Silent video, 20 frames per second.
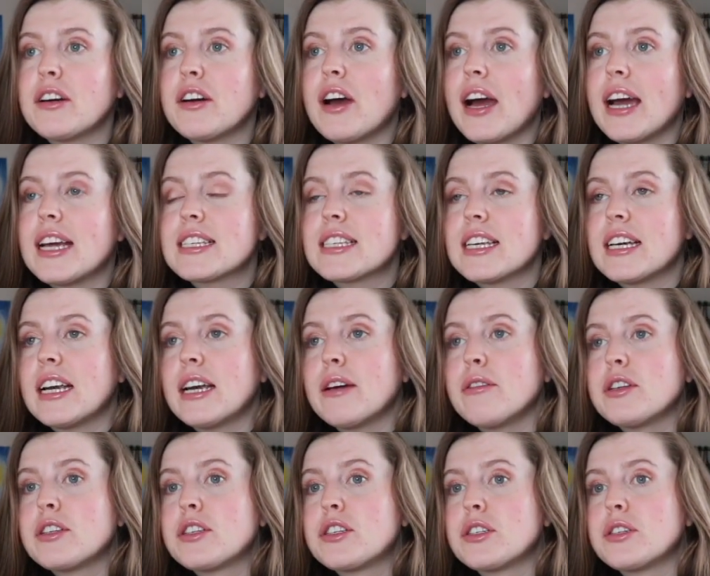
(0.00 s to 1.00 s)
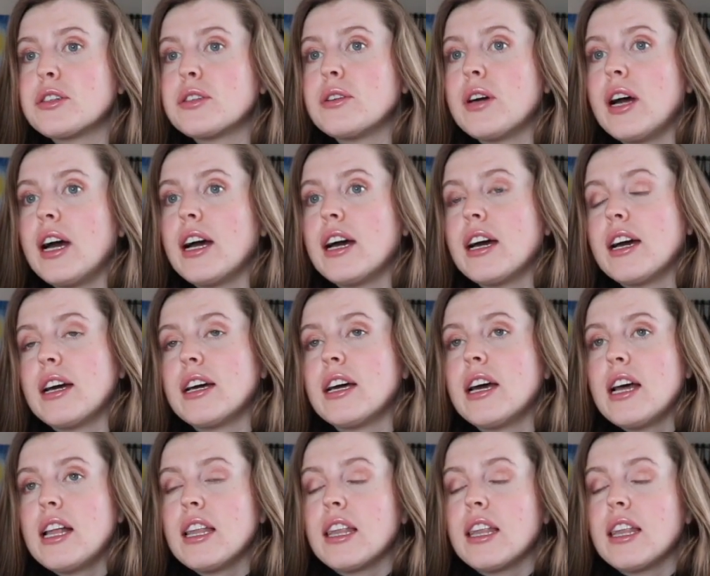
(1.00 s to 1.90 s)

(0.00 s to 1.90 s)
I said I would do a